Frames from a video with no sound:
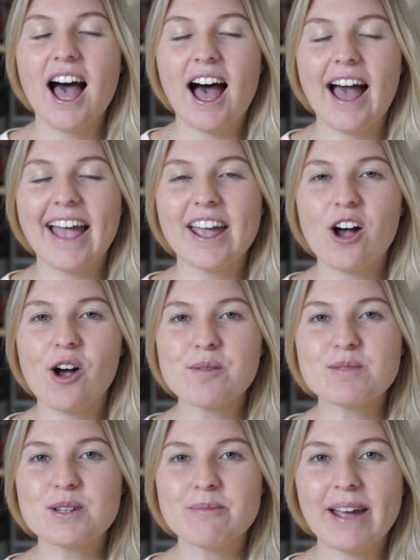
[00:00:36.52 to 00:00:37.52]
I
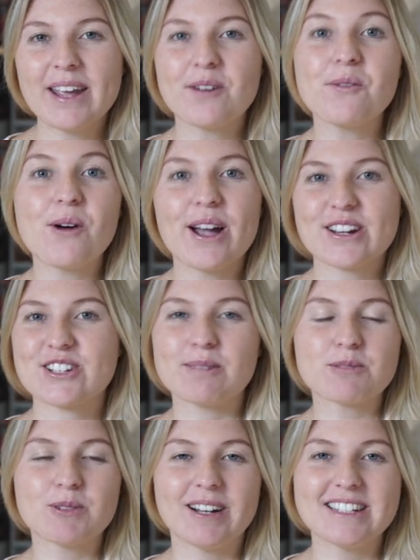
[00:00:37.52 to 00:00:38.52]
hope to make
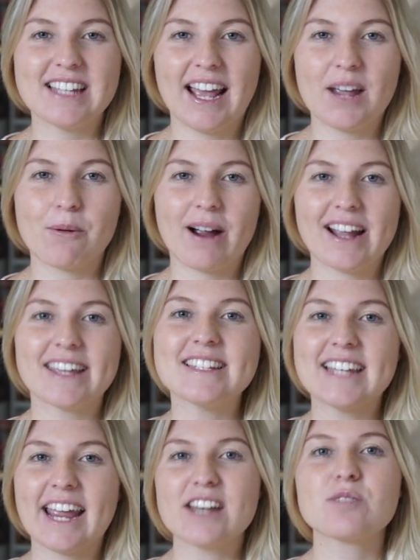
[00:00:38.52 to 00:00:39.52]
workshops one day where I can
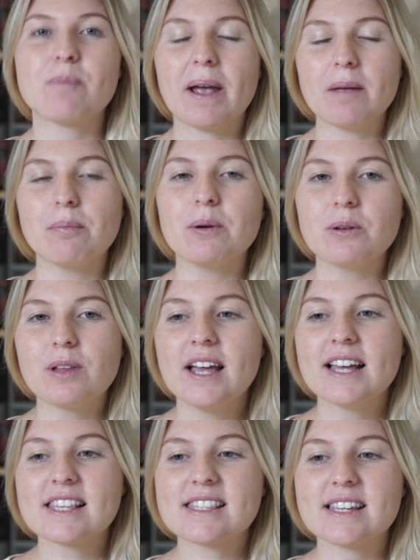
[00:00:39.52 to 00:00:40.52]
teach people
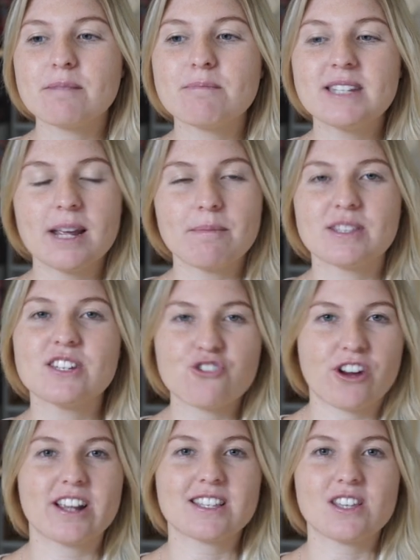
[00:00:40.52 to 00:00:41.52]
some tips and
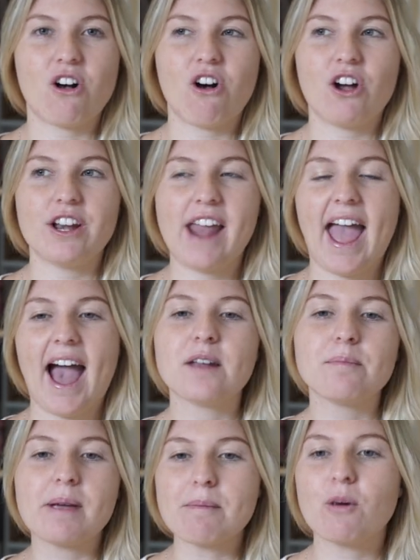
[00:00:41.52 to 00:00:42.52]
tricks on how to
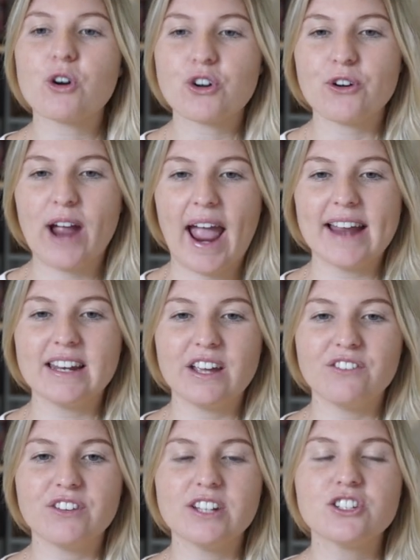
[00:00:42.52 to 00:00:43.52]
be more
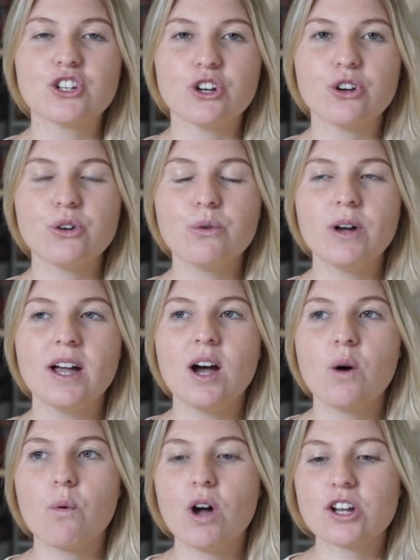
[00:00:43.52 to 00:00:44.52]
creative and do
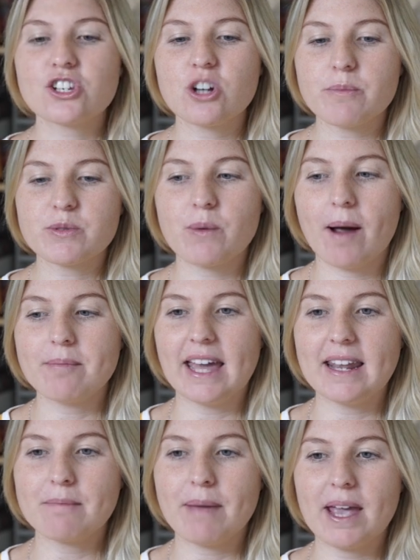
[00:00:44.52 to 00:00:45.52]
workshops where I'm
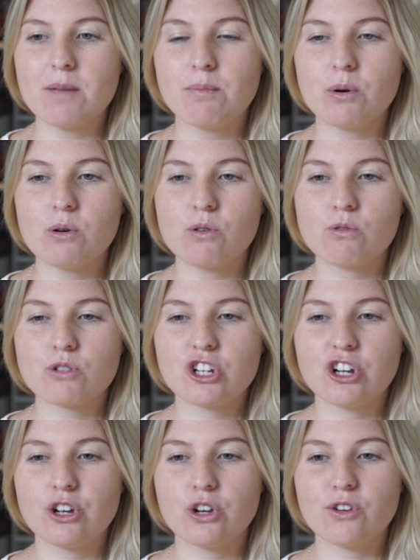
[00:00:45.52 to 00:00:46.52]
getting people
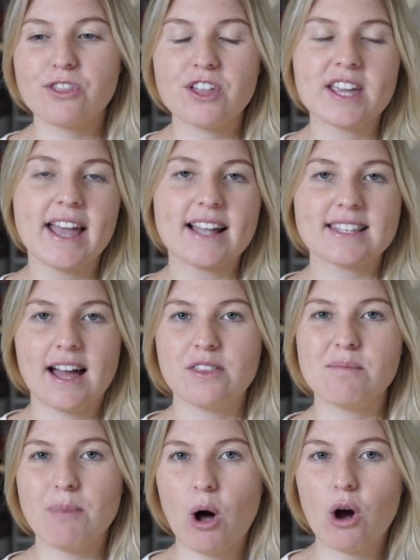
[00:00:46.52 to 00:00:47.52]
to think outside of
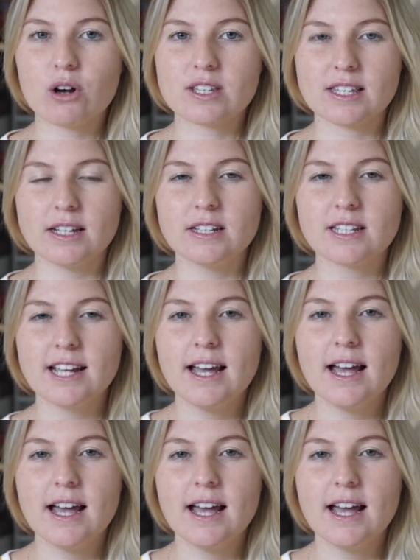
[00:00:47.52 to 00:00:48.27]
the box and